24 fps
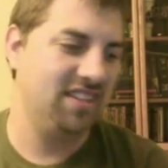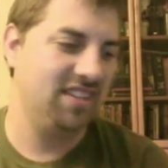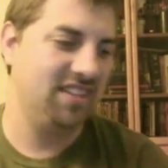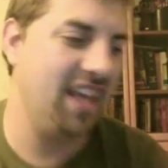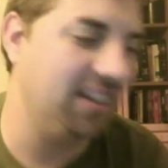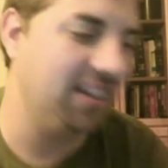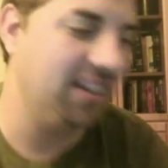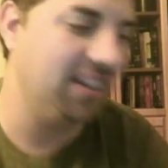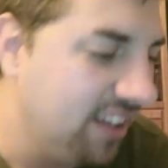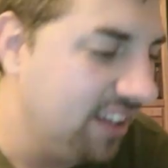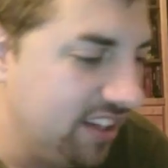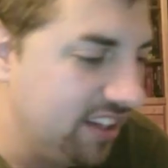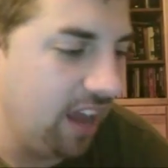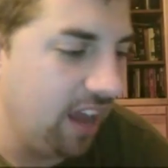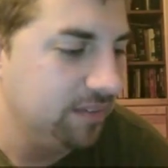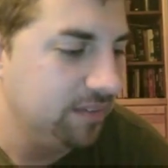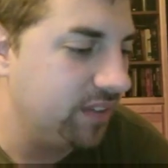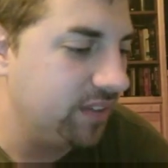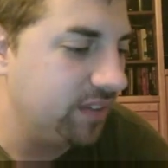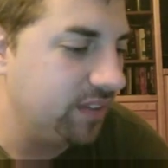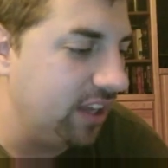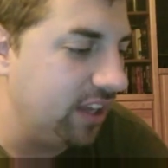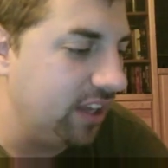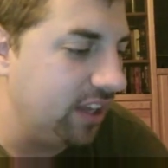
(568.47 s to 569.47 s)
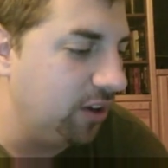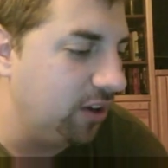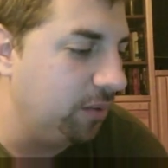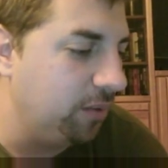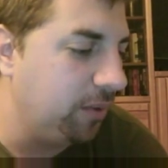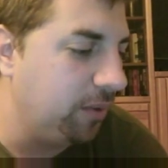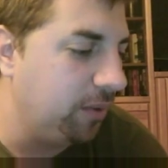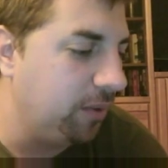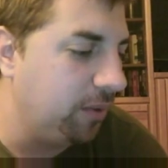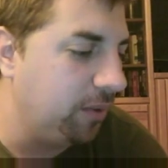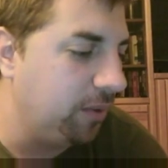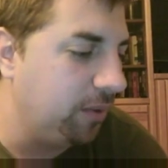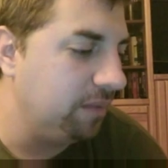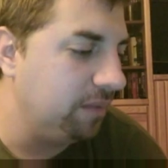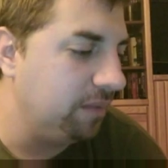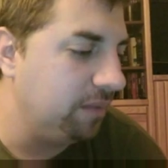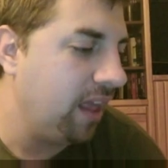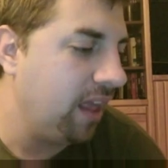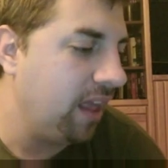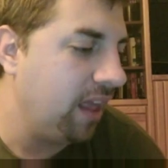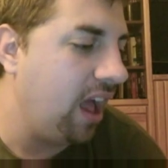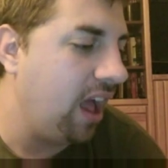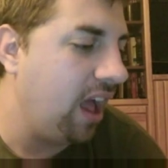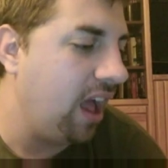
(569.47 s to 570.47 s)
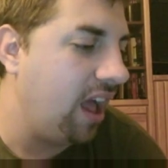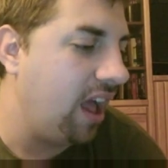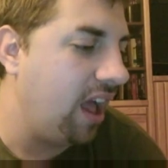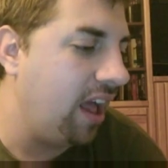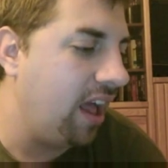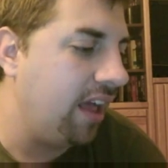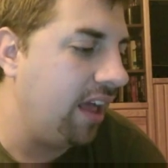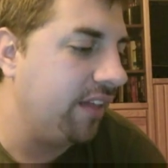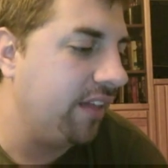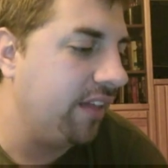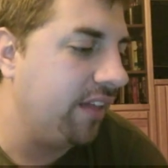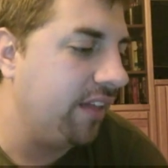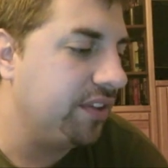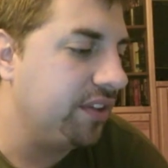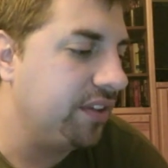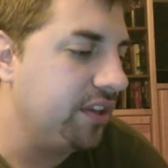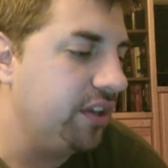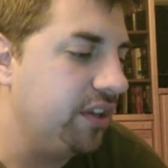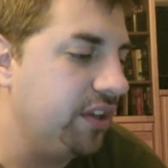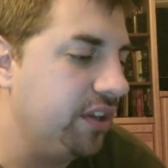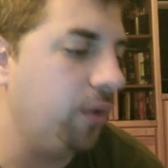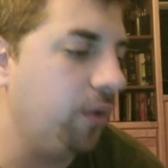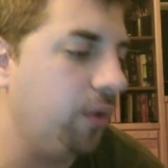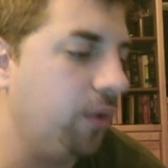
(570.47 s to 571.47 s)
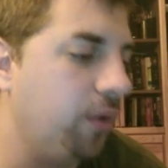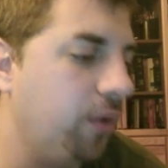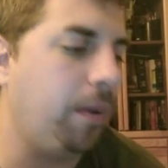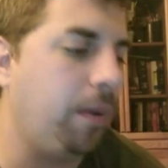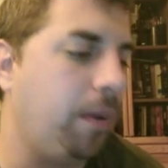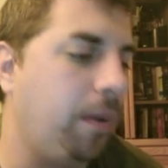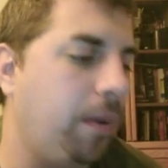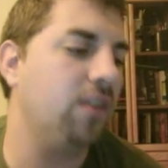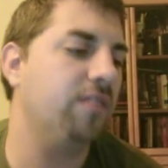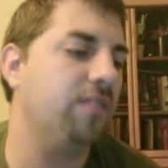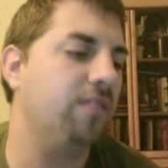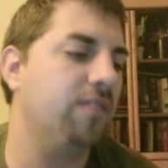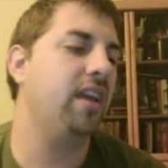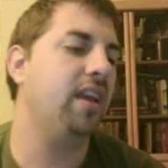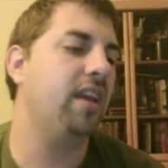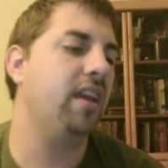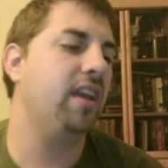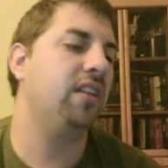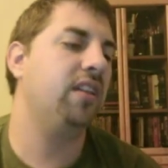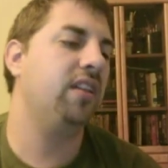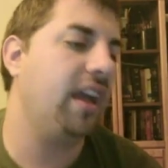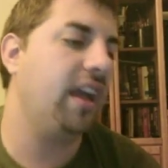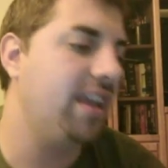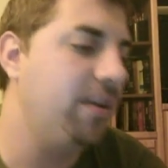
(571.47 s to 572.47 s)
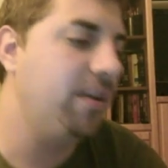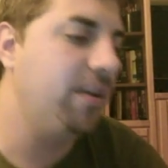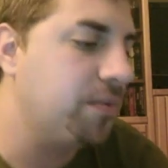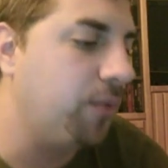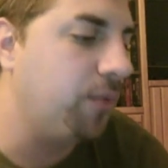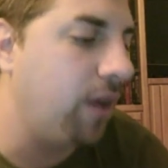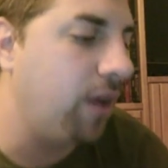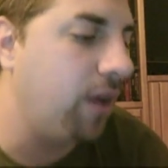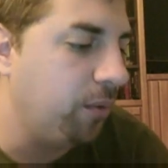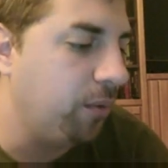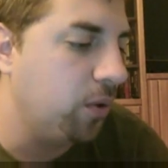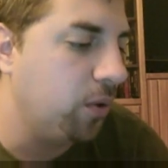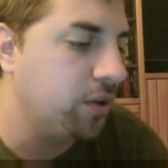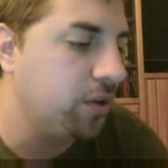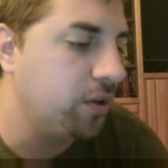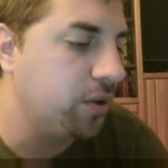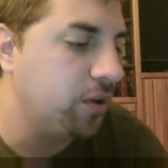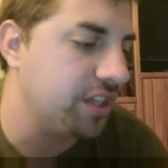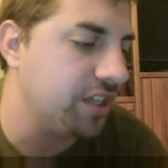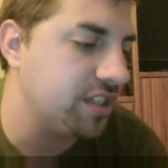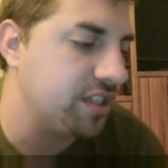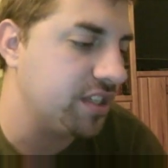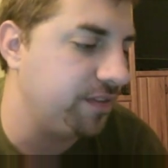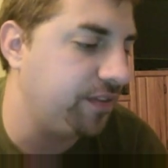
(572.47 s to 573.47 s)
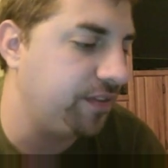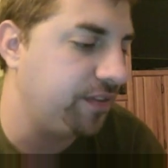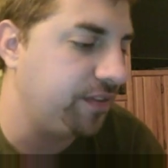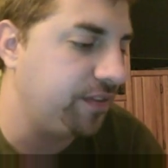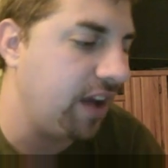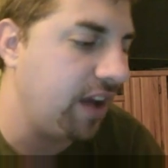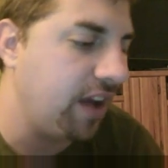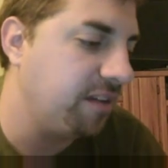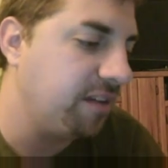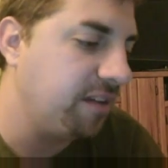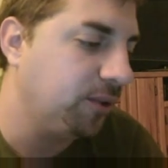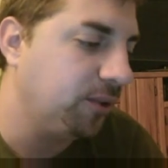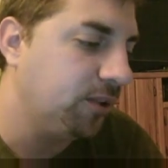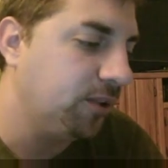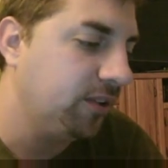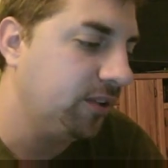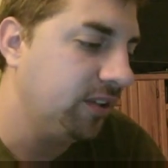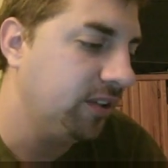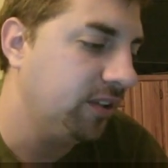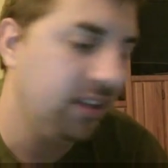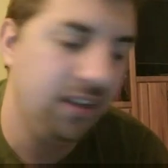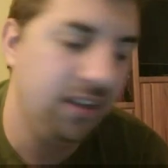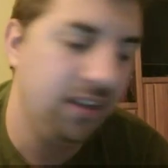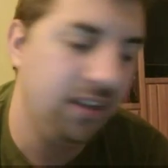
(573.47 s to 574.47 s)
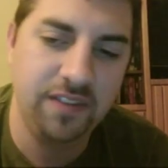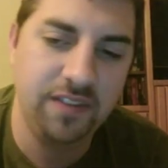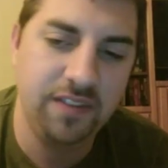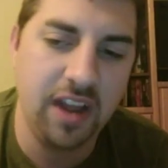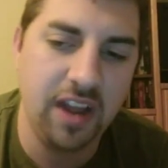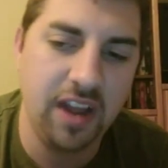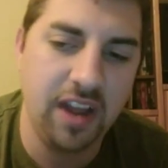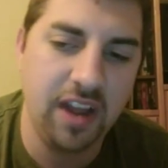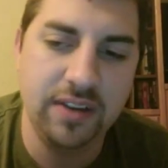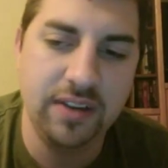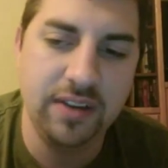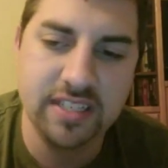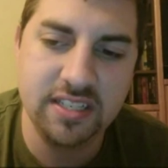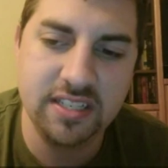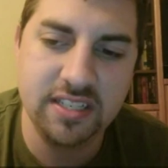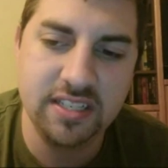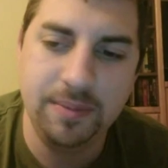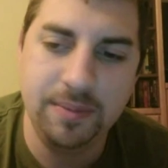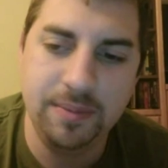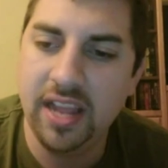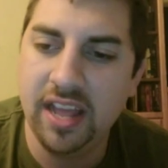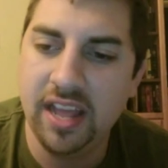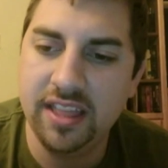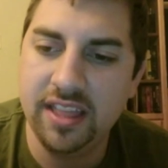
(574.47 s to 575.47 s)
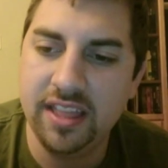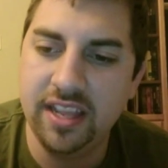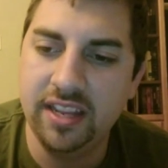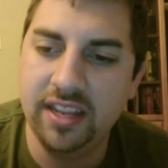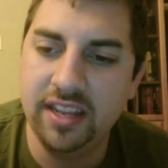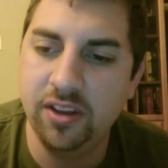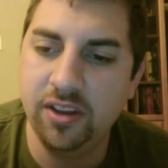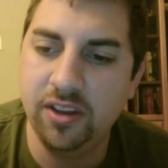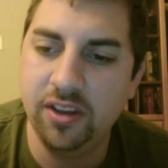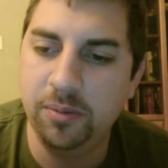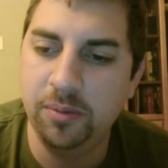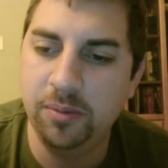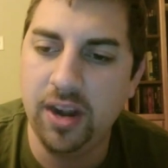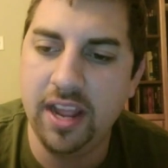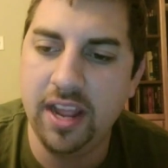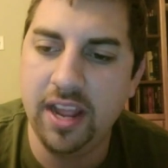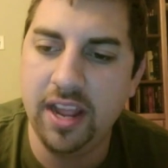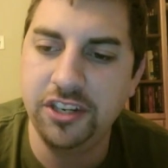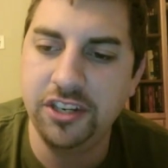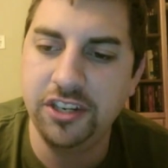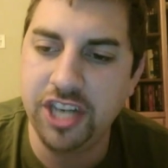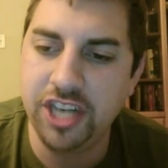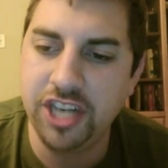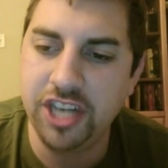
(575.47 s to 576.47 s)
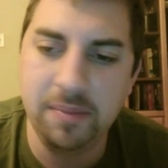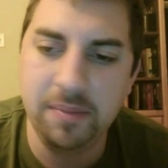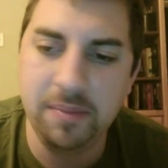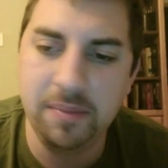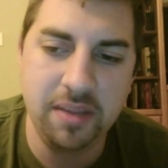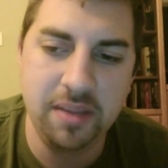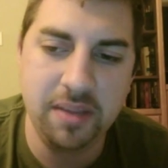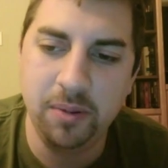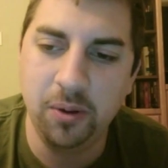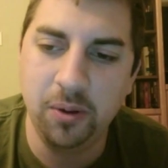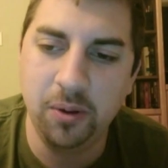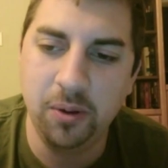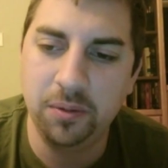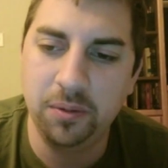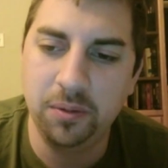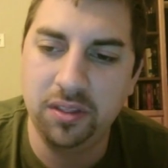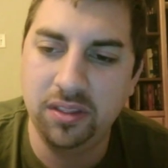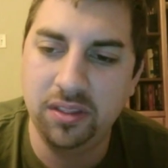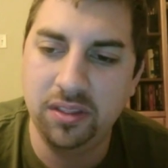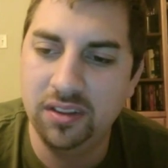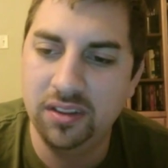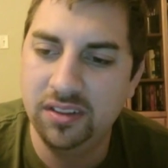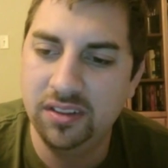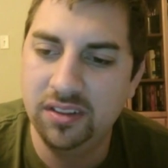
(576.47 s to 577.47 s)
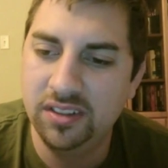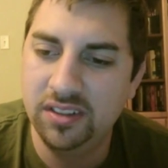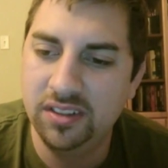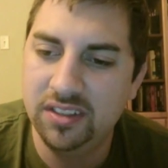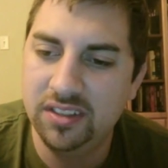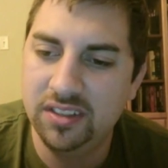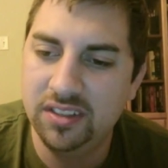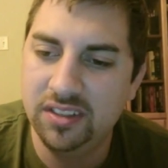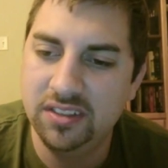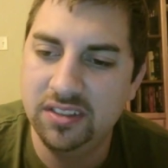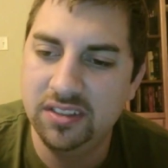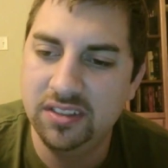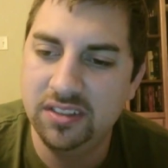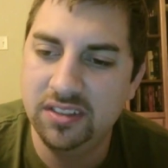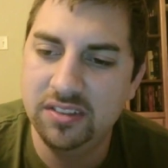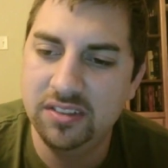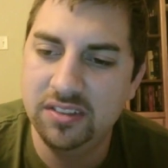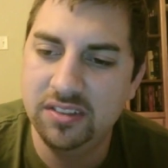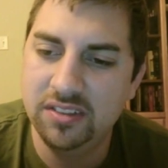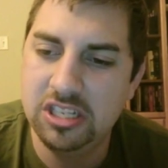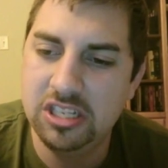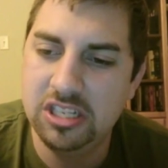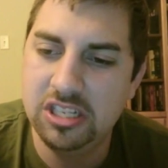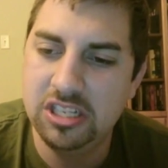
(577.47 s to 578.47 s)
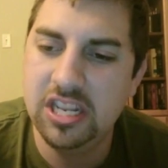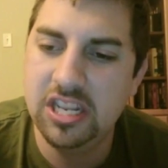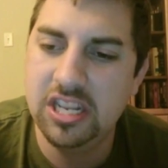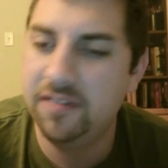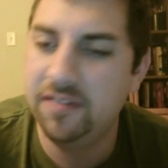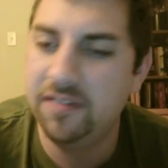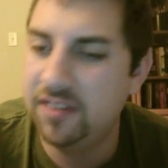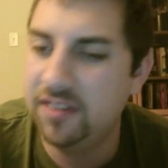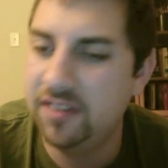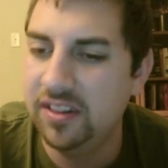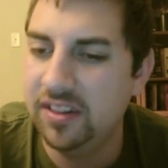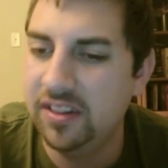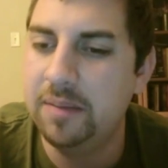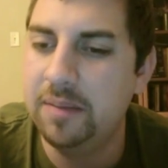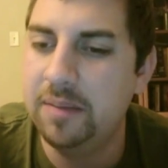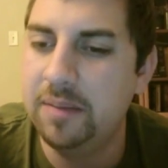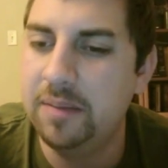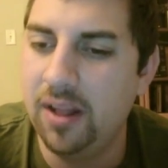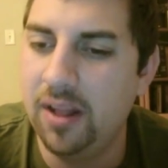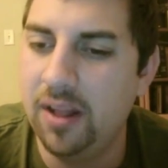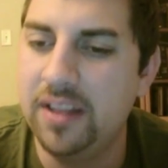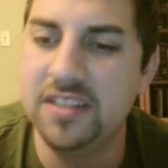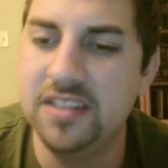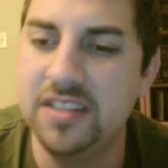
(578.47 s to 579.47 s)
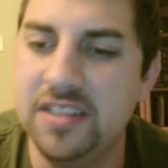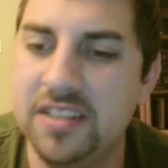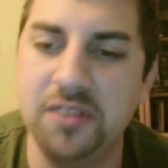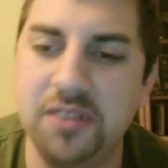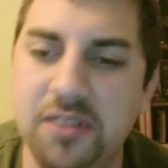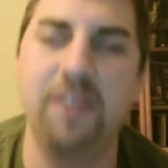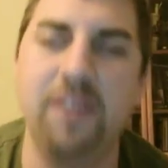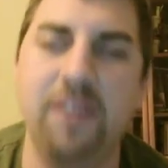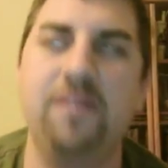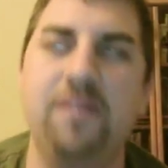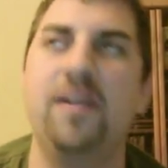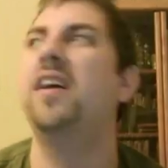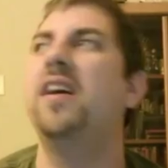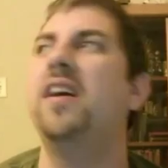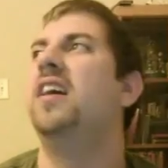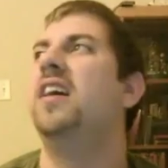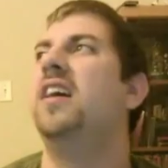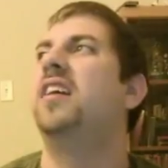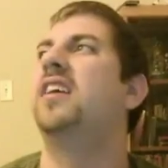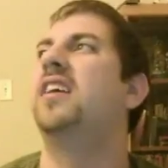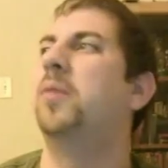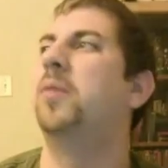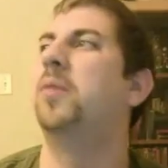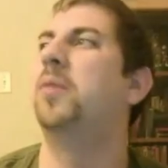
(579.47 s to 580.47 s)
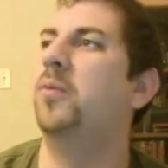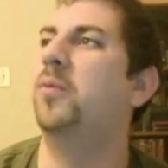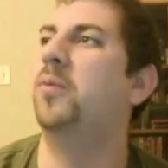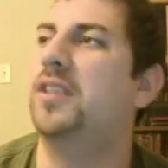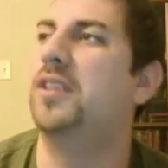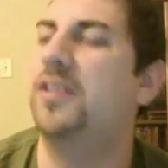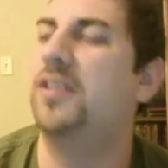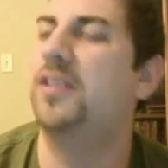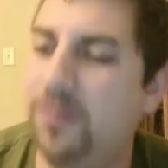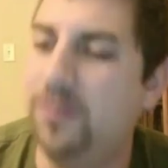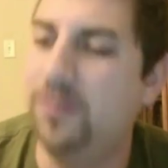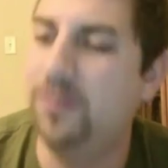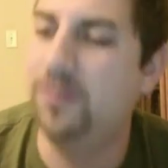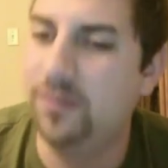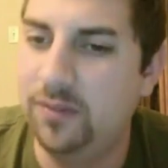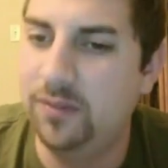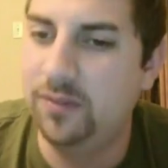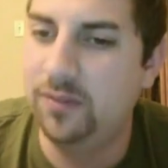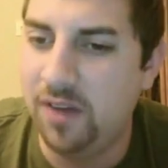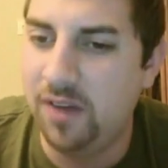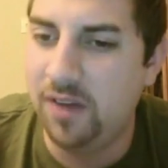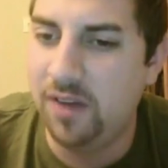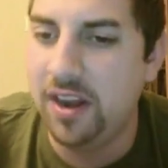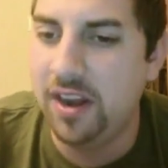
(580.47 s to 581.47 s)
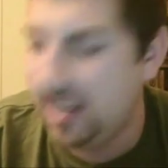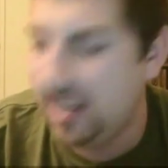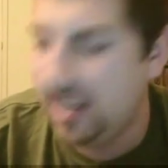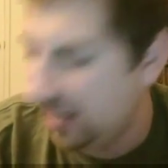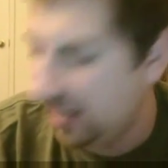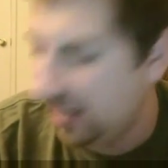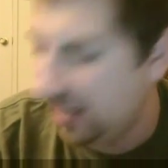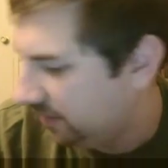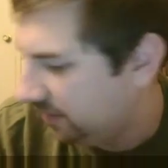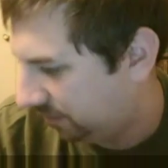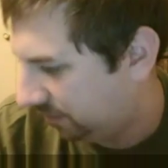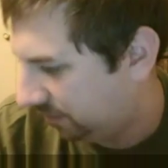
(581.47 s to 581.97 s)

Yeah. Gilbert, part of me, like, he was one of the more justifiable firings to me. I think Gilbert and Jamie both definitely probably deserved to get fired. Gilbert was funny,